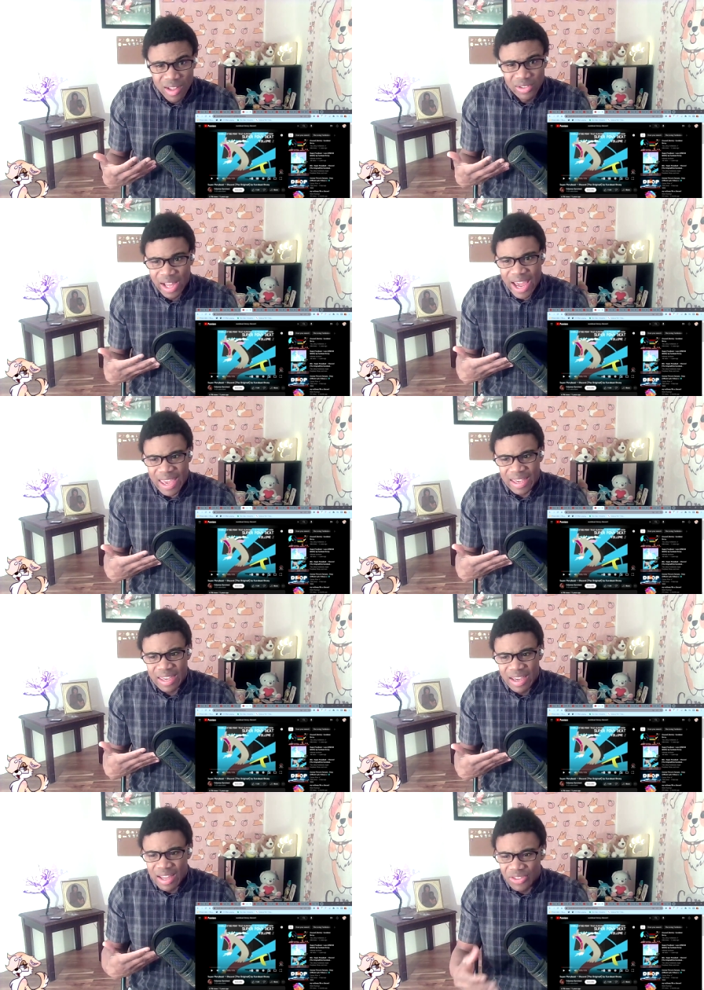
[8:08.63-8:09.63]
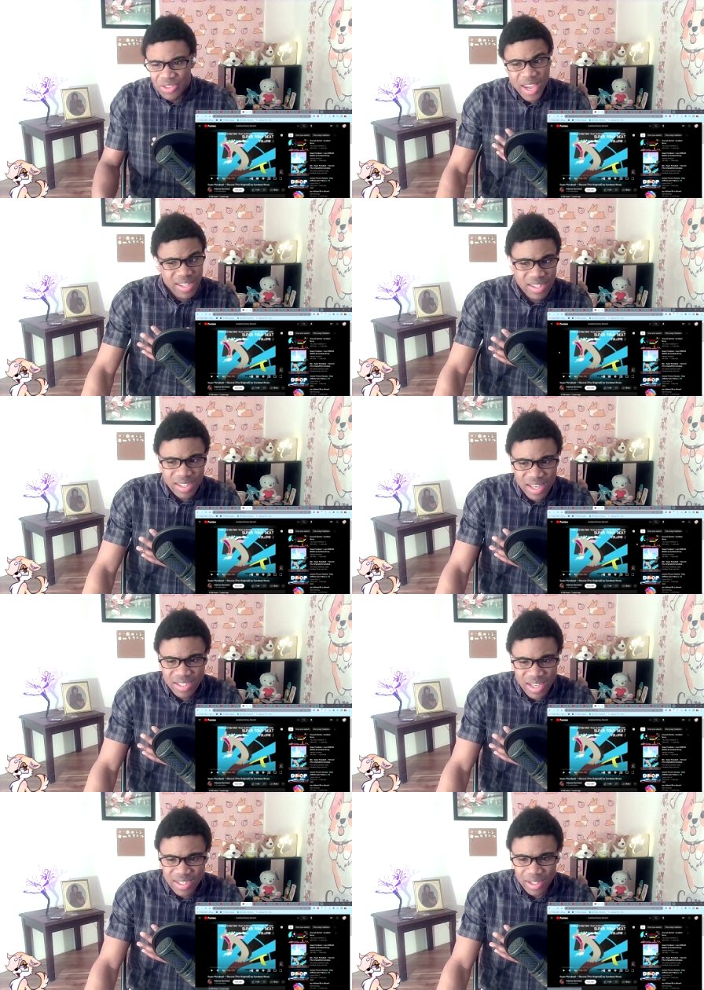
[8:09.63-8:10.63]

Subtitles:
Like, this is just the